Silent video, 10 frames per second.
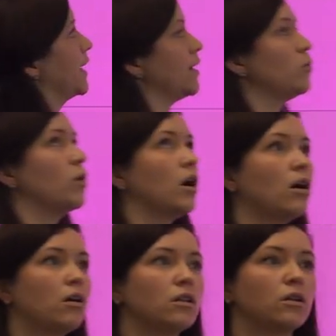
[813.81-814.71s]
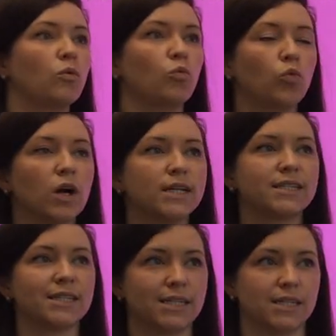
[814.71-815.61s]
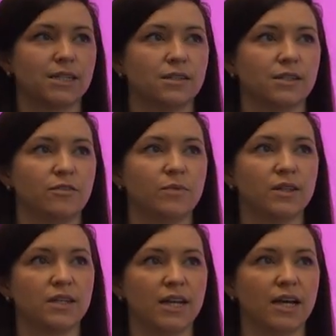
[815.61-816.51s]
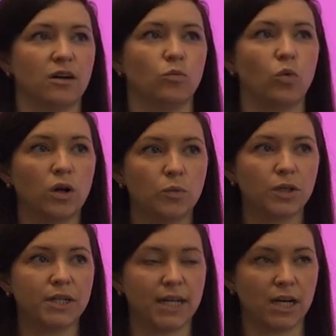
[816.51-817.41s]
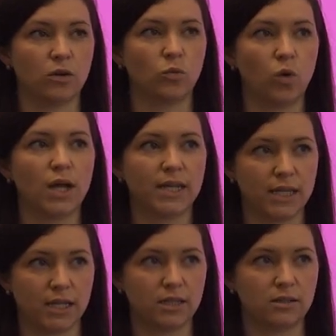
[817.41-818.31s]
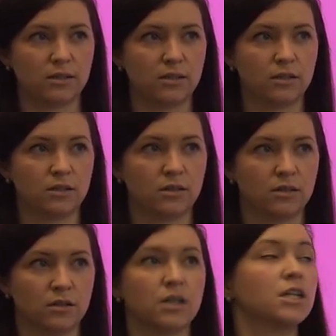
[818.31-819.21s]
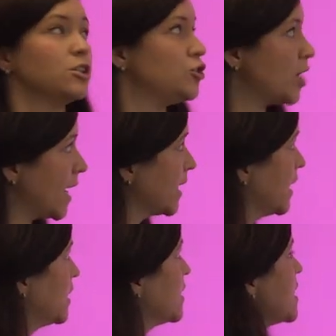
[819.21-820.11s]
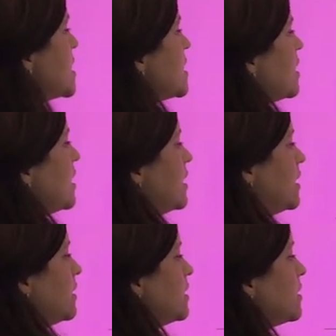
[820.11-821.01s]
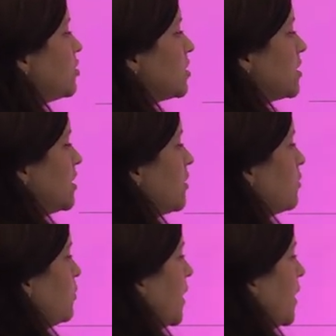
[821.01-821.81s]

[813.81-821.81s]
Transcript: right, well, what is? Give me the noun. One word noun, what is? Jacket. And this is just another